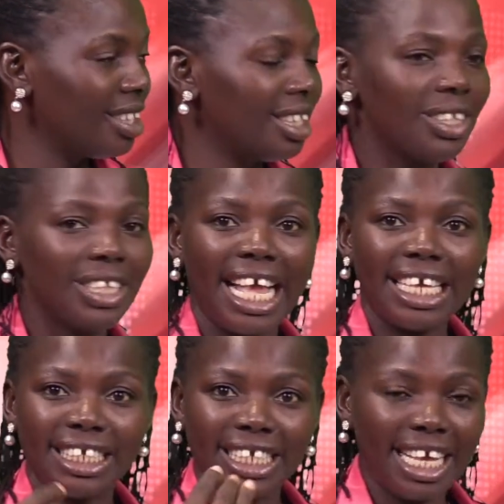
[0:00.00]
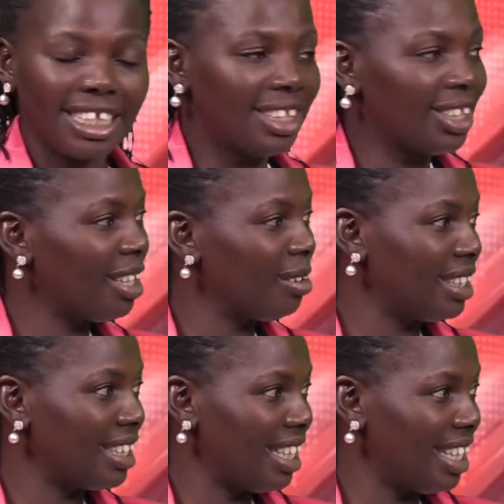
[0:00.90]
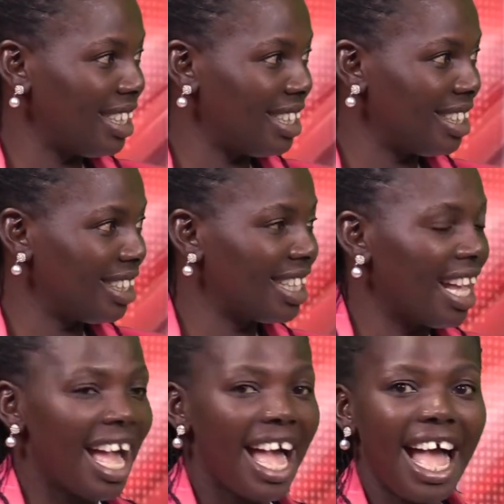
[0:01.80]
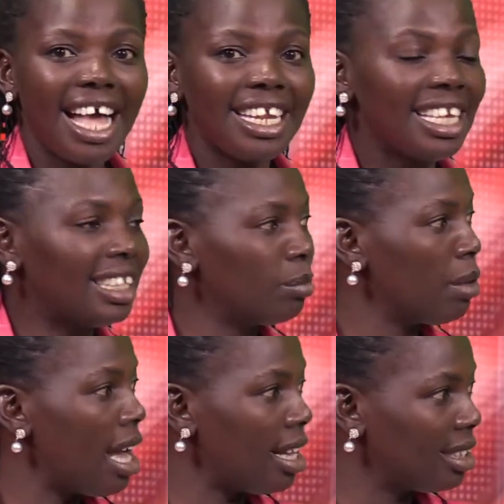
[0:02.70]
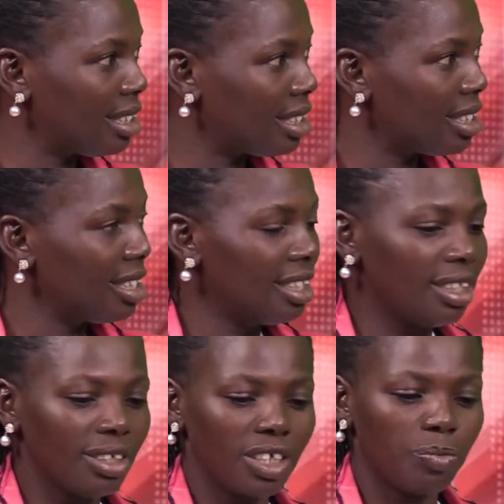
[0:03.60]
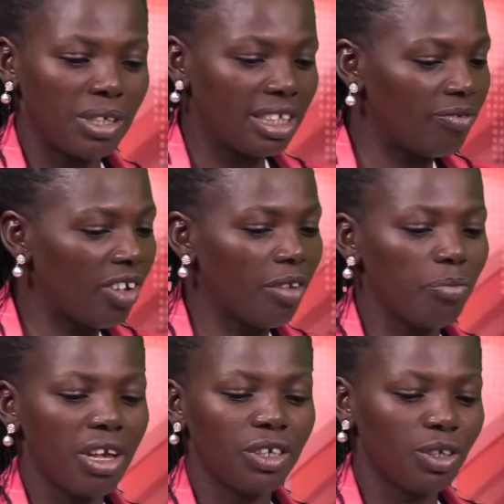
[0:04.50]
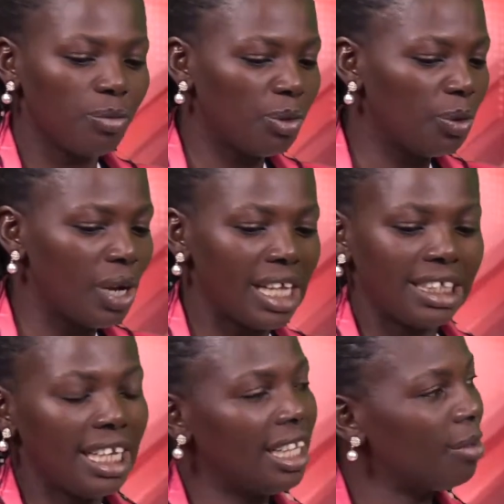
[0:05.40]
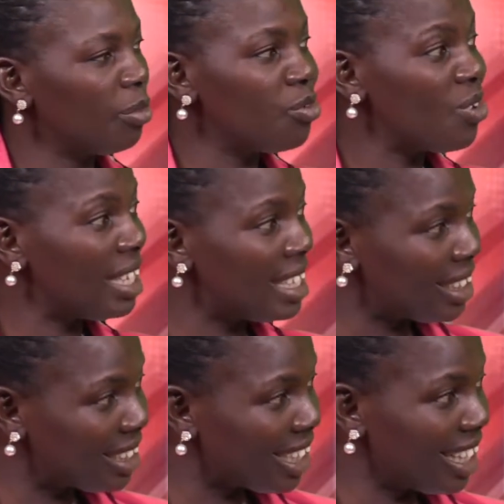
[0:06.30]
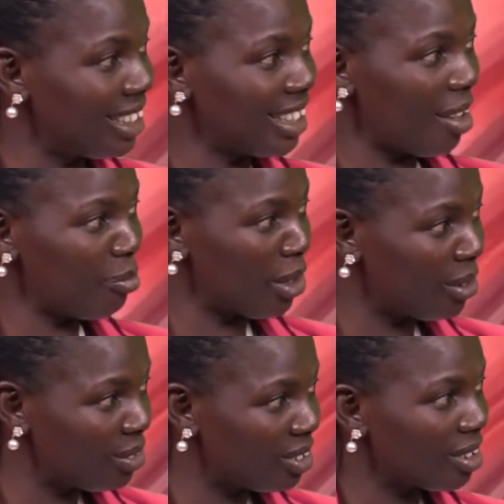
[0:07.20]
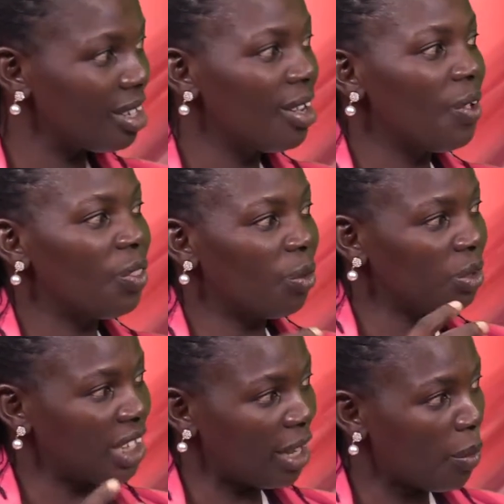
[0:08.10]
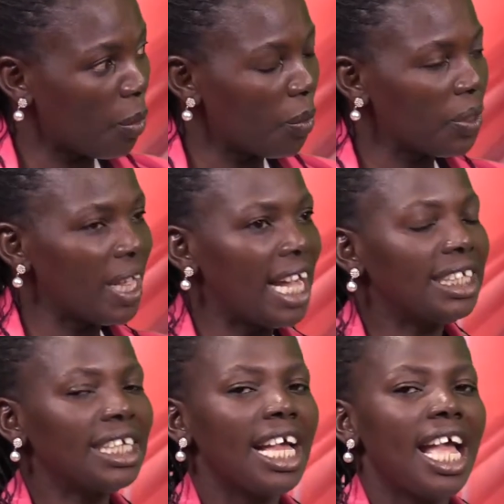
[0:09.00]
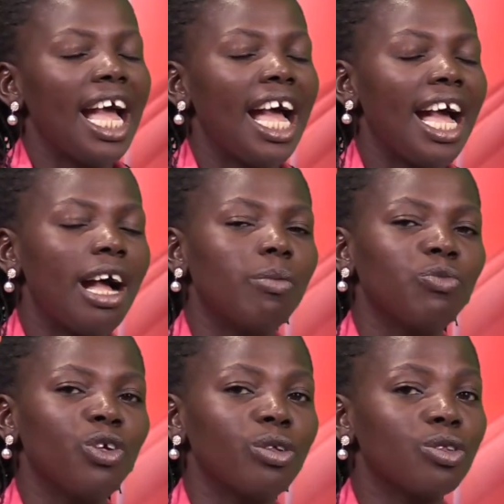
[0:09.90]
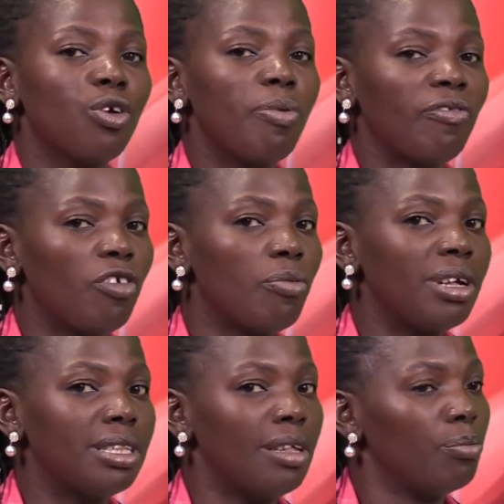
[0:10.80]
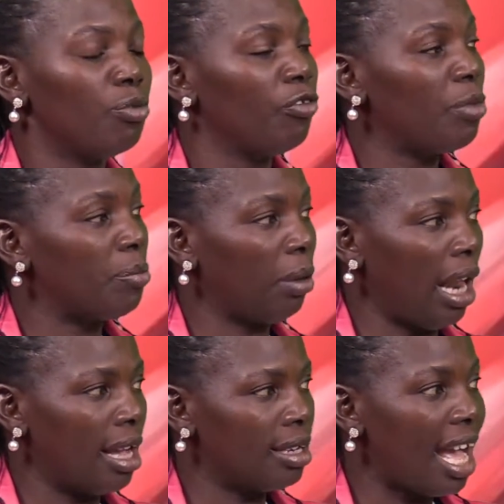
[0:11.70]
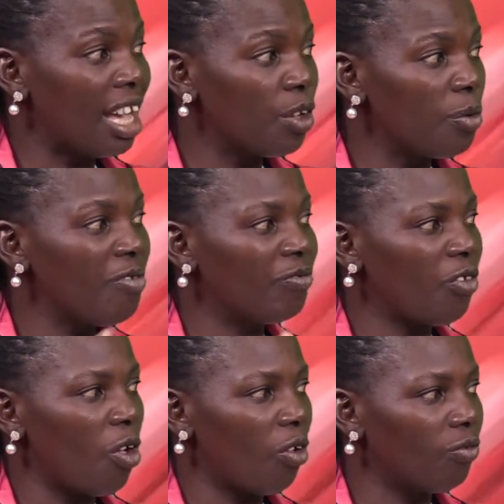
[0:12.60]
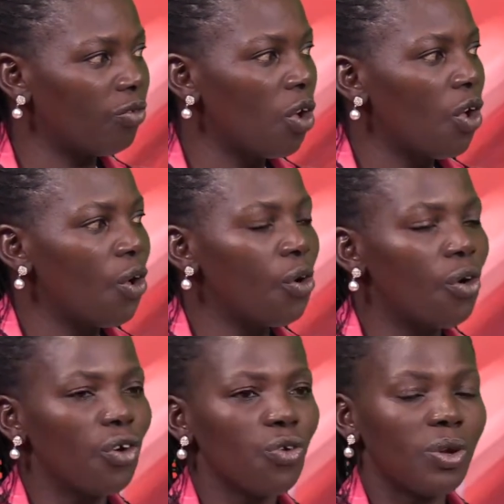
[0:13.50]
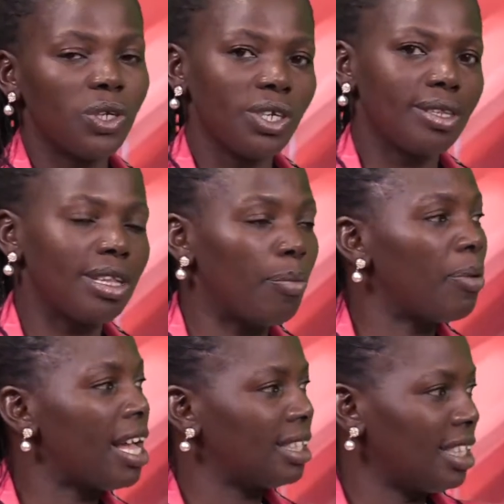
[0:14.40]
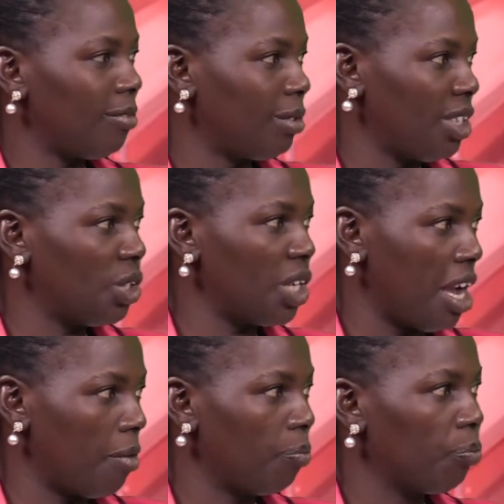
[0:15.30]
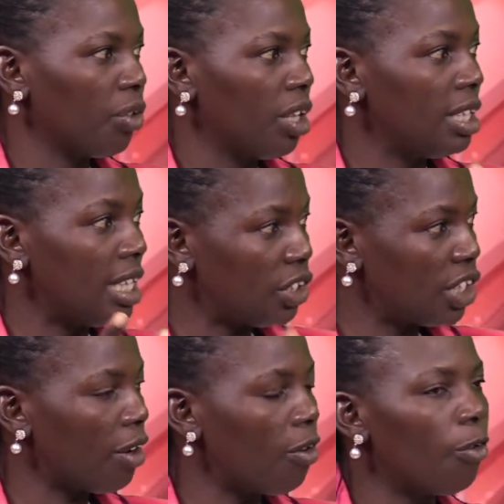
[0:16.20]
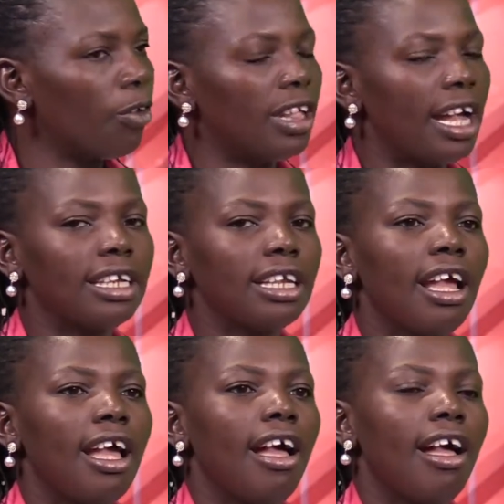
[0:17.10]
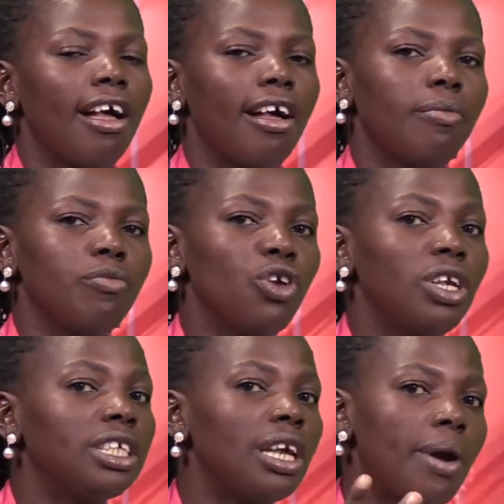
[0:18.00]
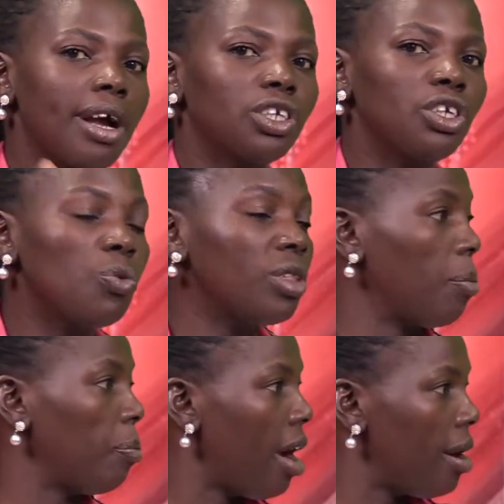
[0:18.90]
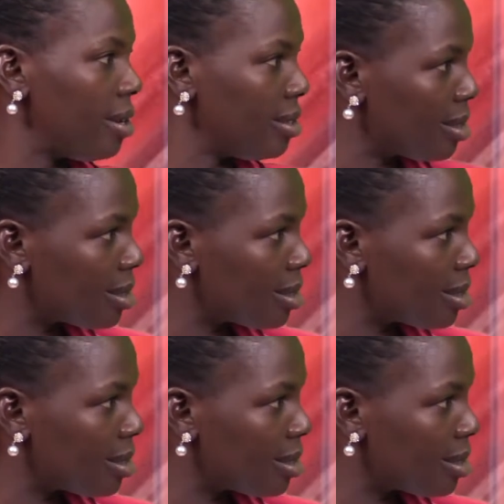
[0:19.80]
So the exercises you give to the learners, are they smart? So specific, measurable, attainable, realistic, and time-bound. They'll check all that. Your school performance improvement plan. Are you involved or you're just a passive teacher? They check all that. Your interaction with the parents.